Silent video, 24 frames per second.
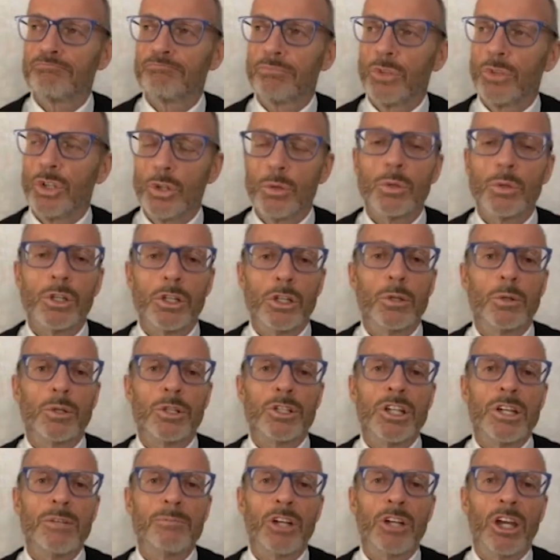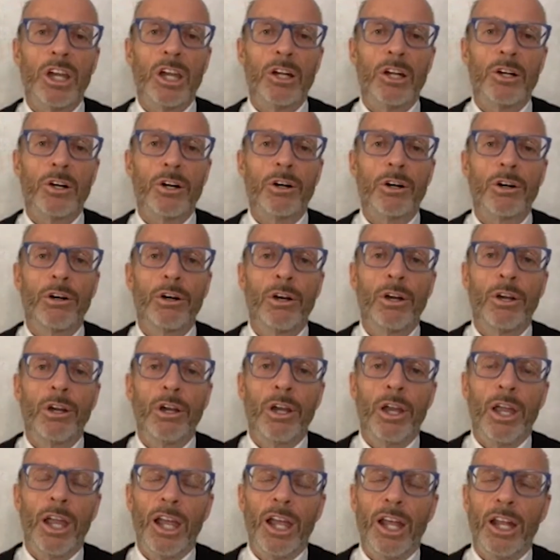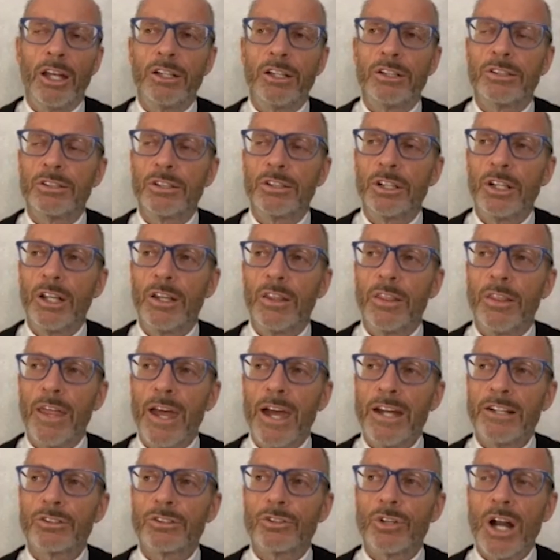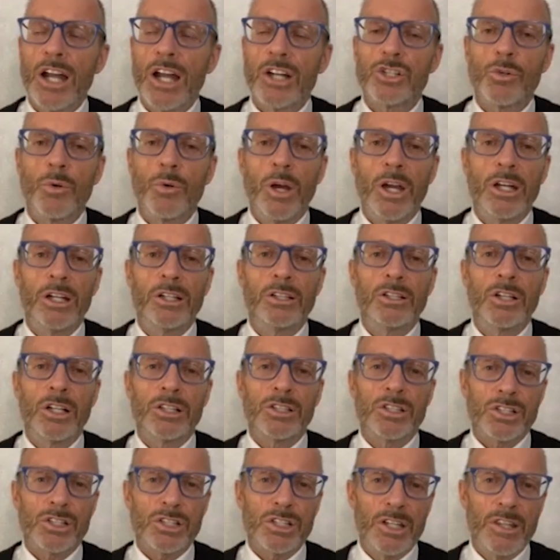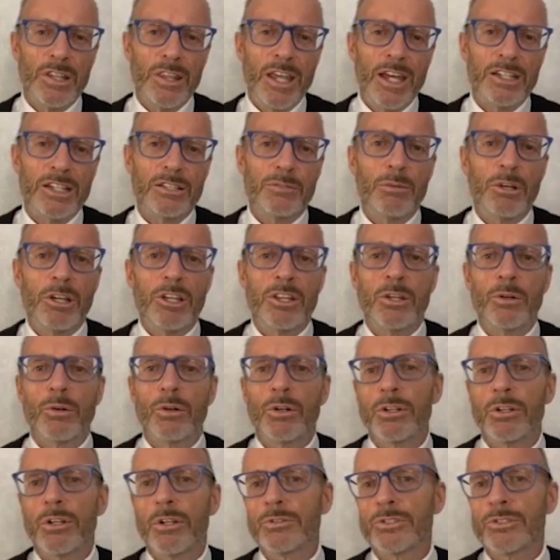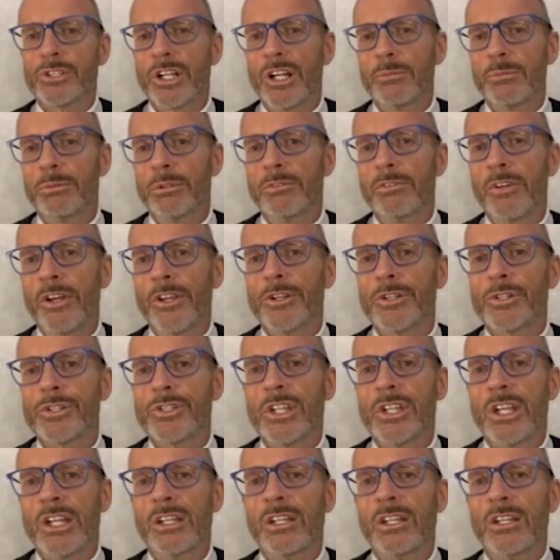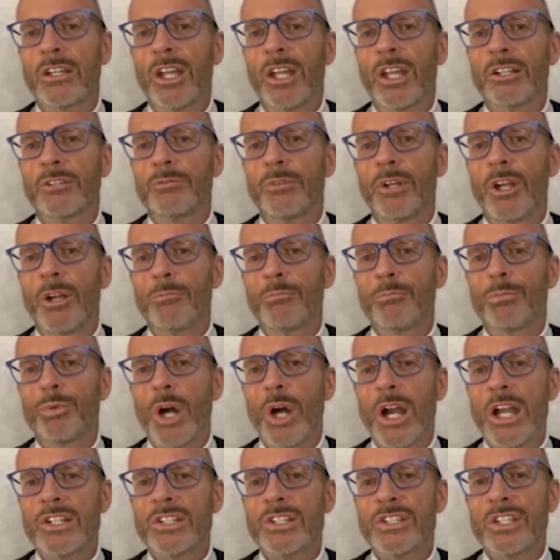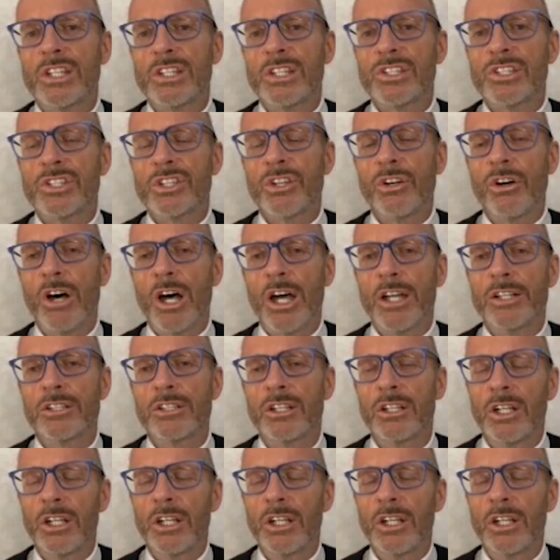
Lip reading: you were deemed a hater. And that graduated, not just in that debate, there was a couple of others that embraced this thought,